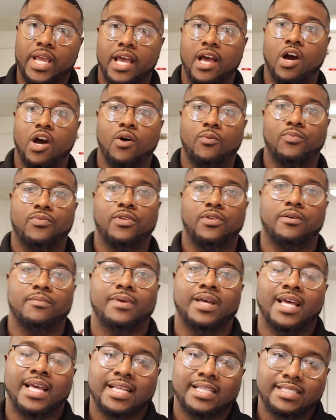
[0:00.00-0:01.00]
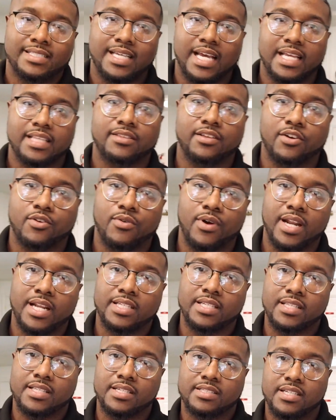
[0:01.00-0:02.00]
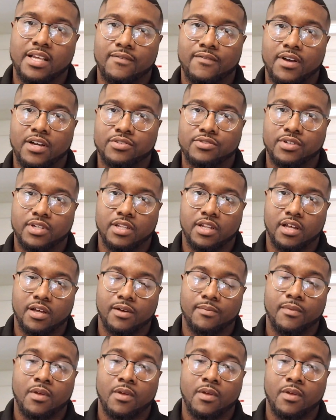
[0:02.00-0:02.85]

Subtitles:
help them take their credit to the 700 Club.